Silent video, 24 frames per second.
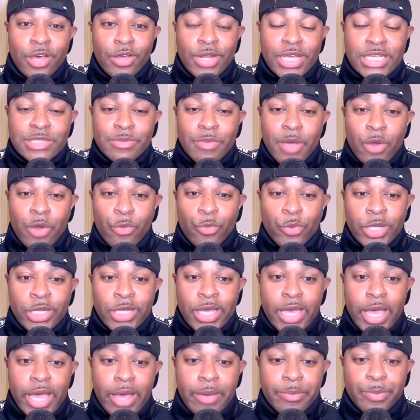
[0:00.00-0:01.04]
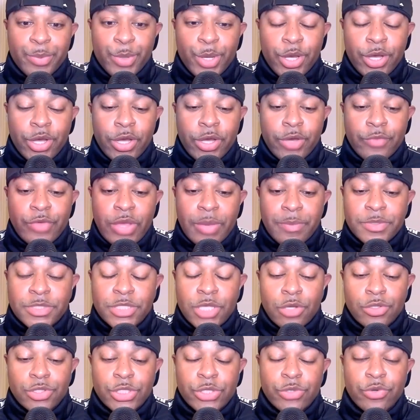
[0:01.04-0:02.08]
That's my recap of
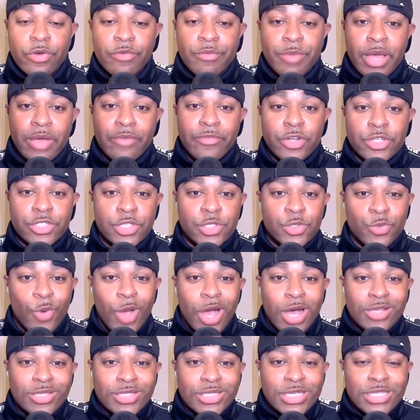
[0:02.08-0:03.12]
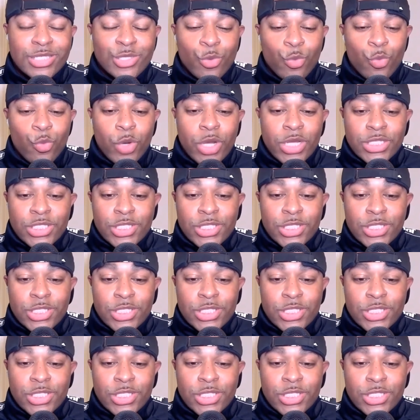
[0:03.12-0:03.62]
episode two of Bad versus Wild season one,